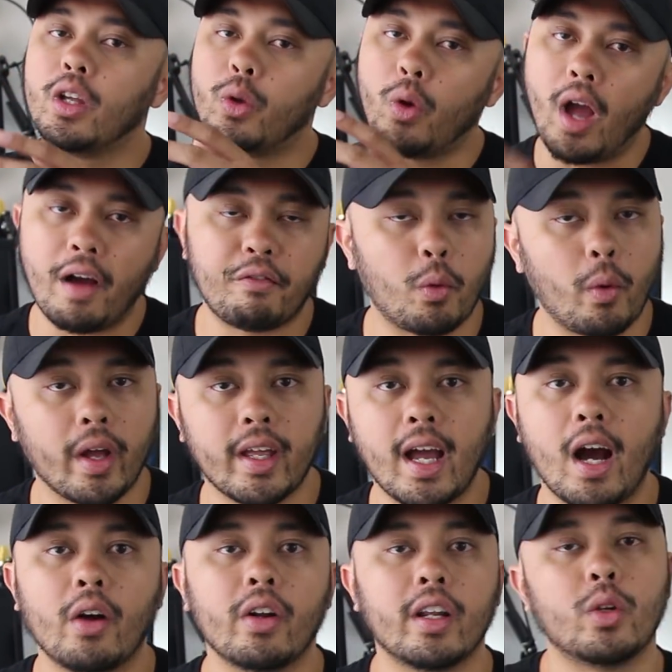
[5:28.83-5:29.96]
you have a way
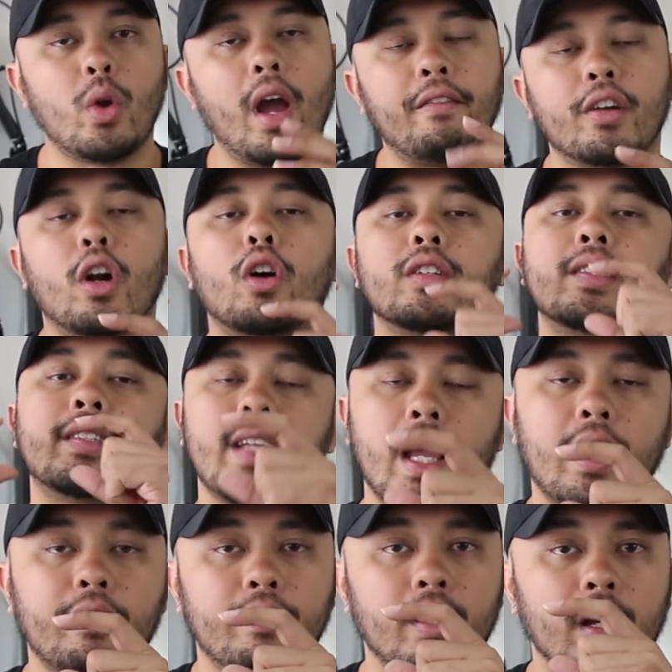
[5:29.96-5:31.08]
out, and you have it all
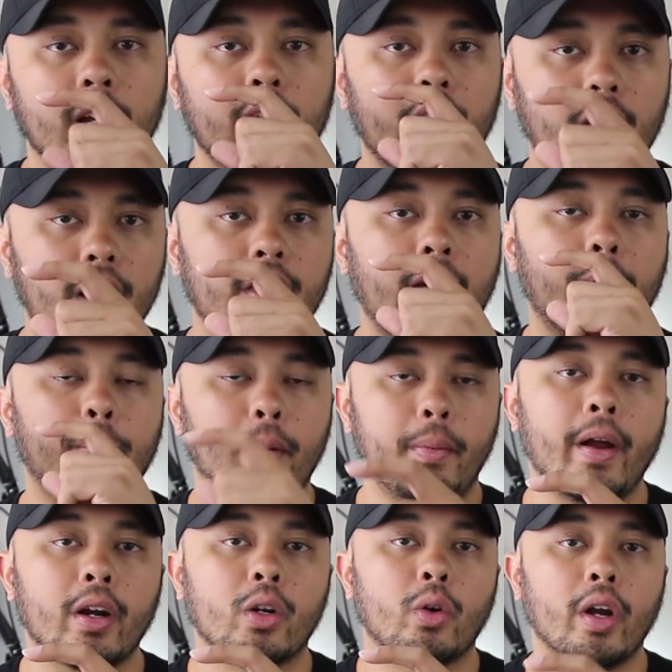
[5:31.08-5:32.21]
saved in that
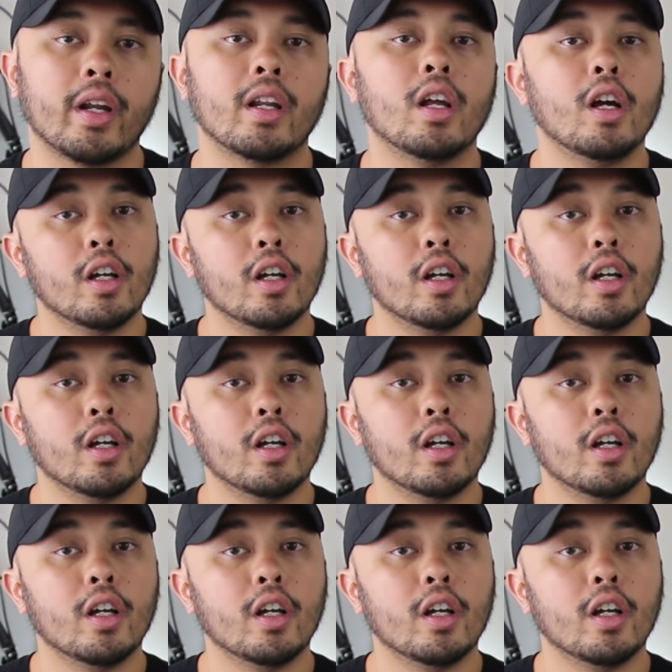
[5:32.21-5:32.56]
prepare crate.